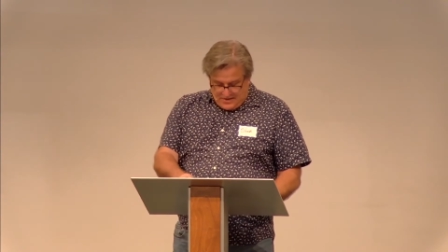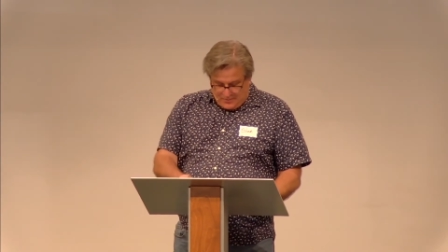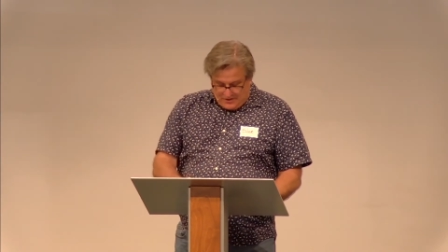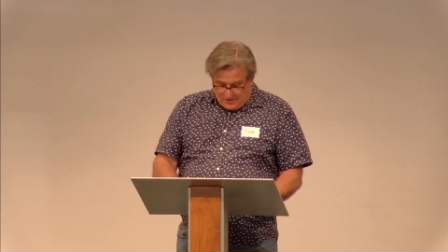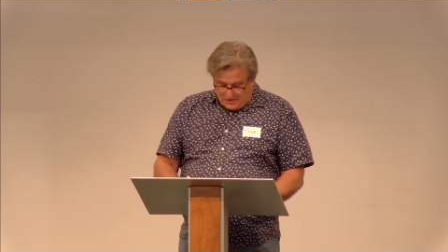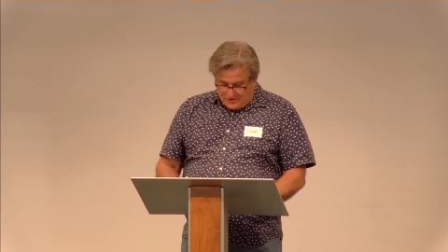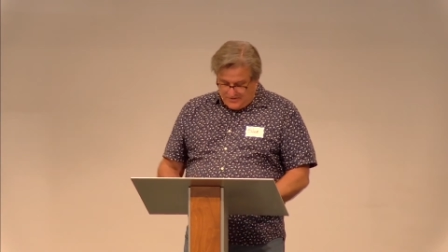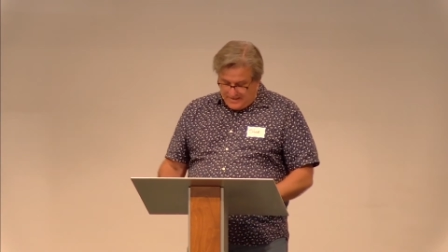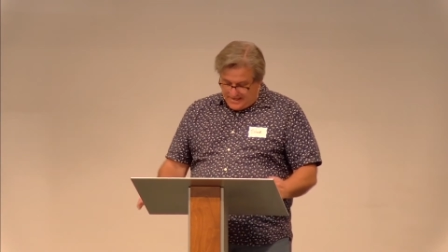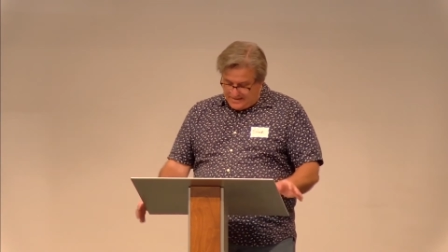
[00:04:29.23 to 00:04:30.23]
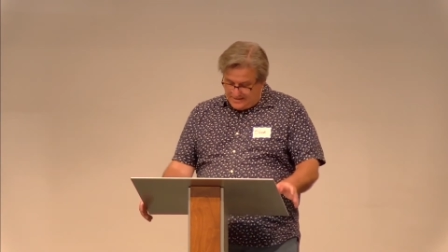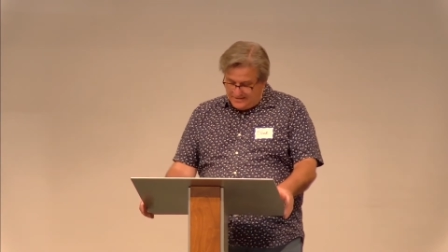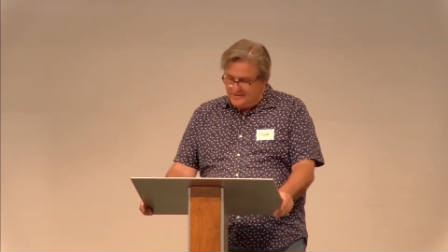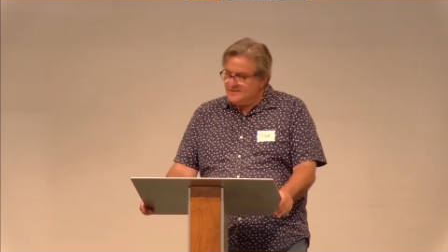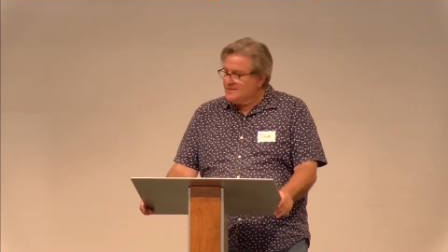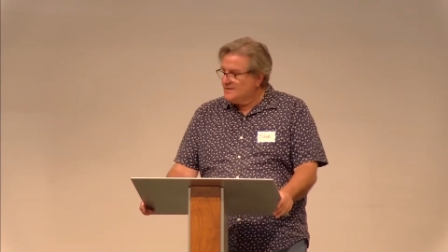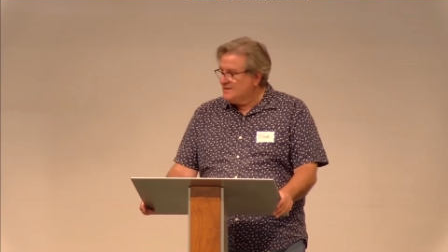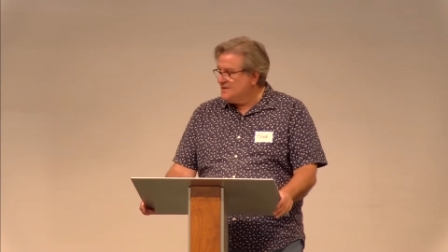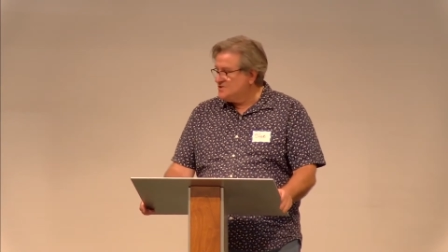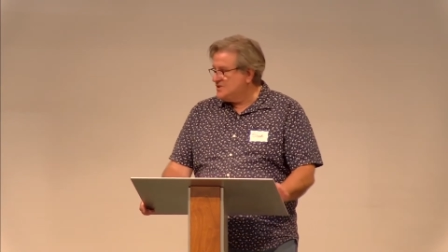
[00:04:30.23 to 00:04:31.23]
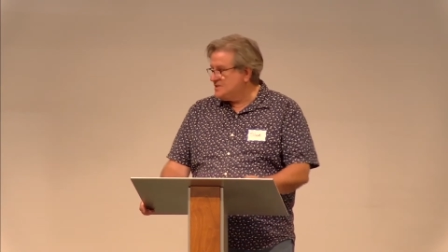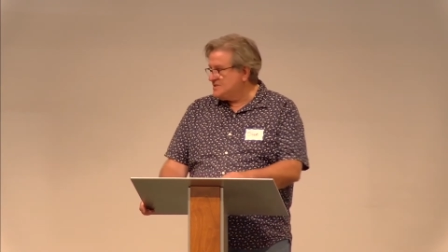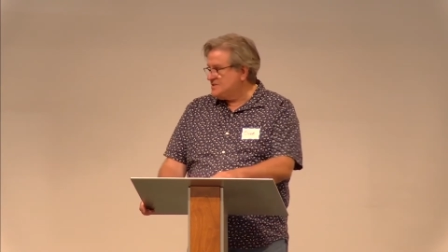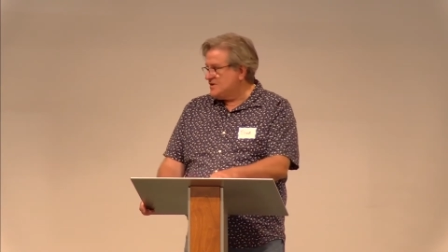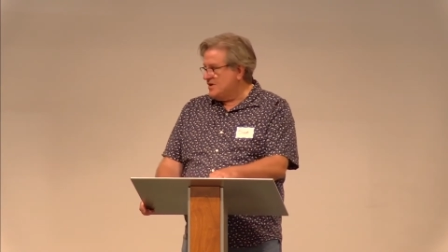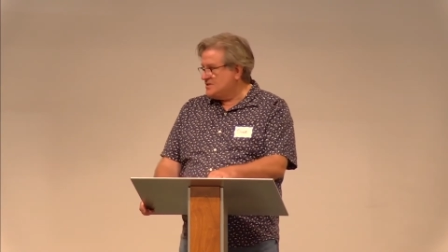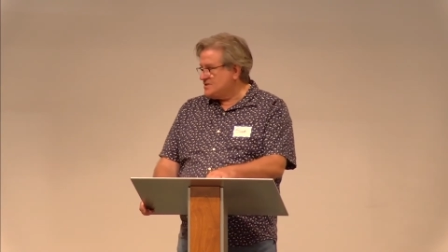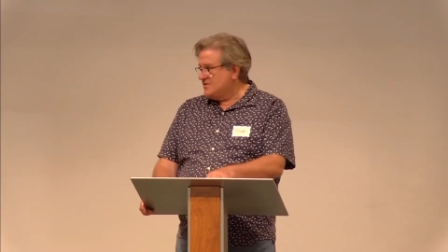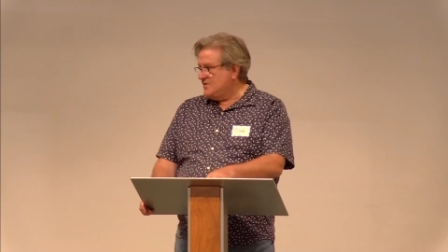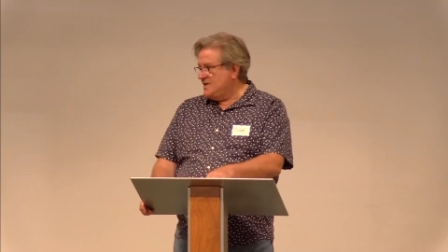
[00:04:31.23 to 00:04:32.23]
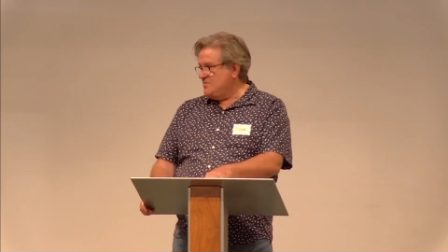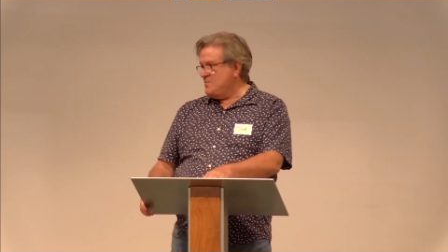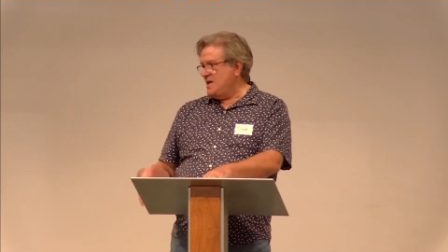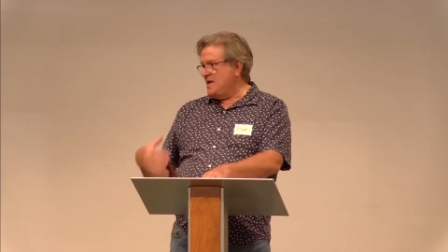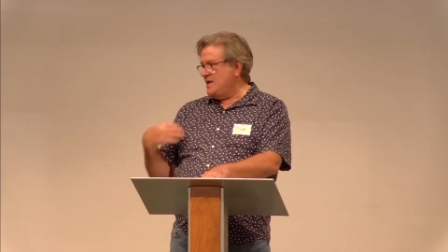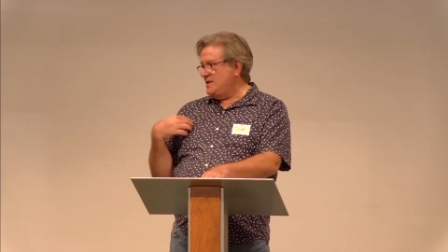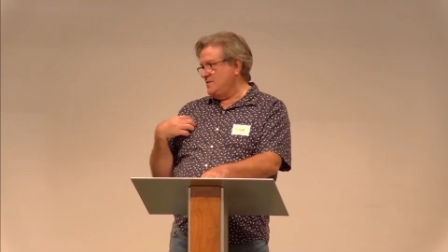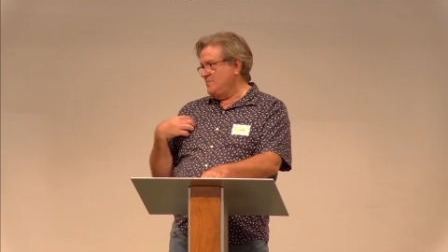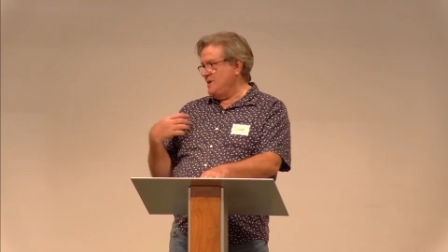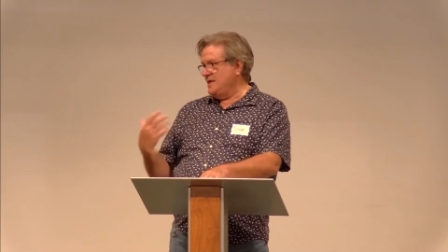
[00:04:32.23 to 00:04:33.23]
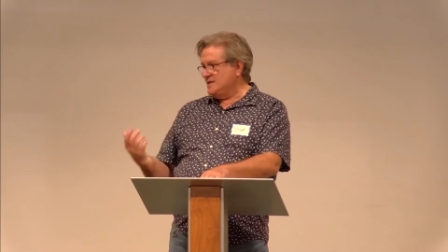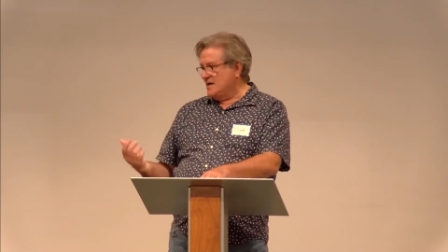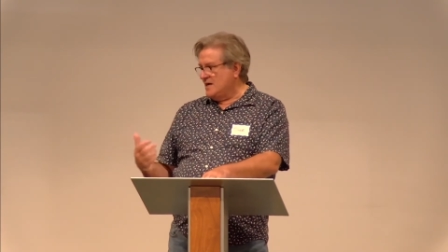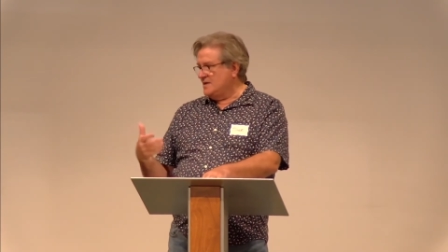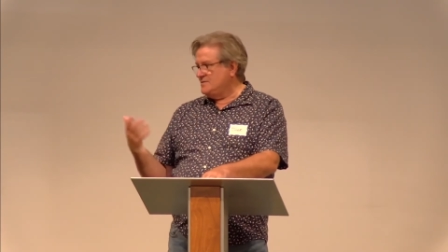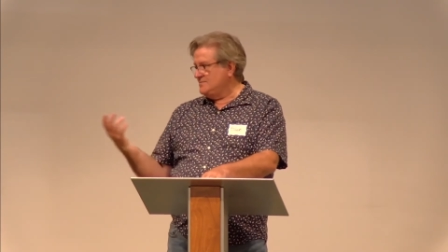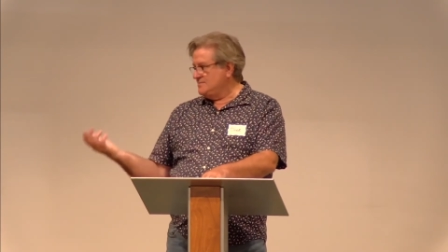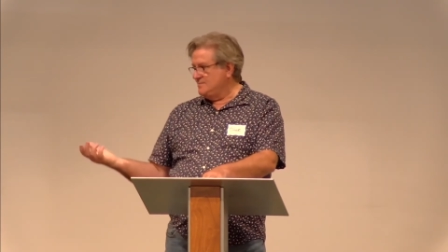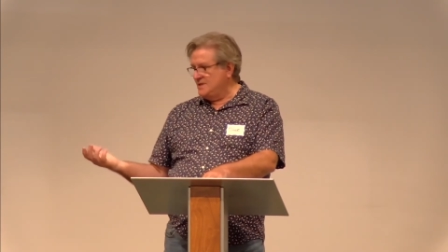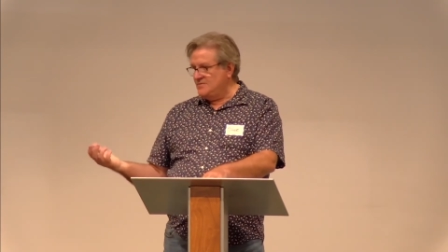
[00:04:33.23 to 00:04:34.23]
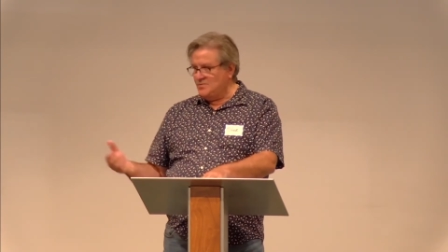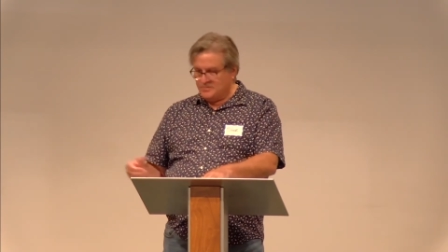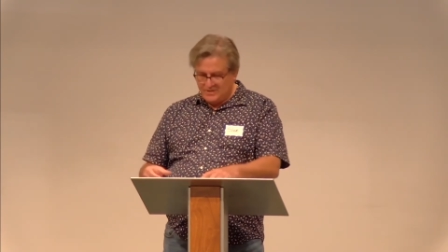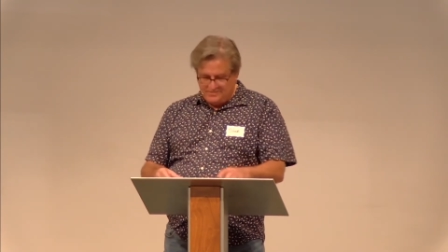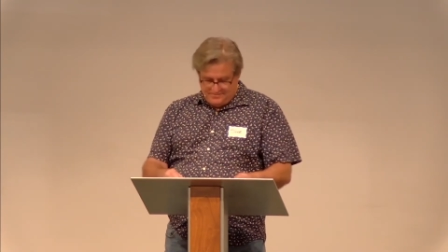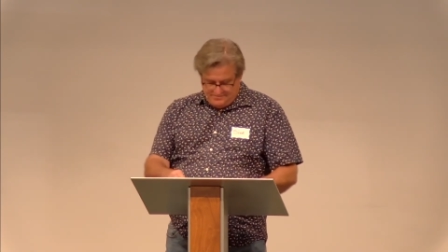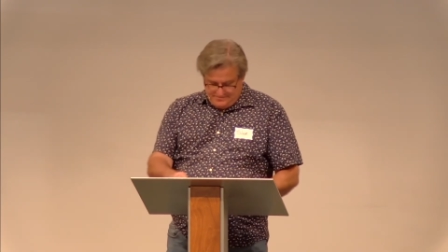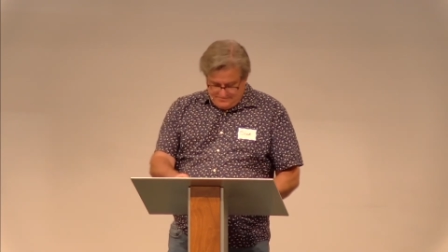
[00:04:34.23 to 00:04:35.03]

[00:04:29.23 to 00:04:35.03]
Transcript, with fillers: And we learned that in Genesis also, He made mankind, men and women,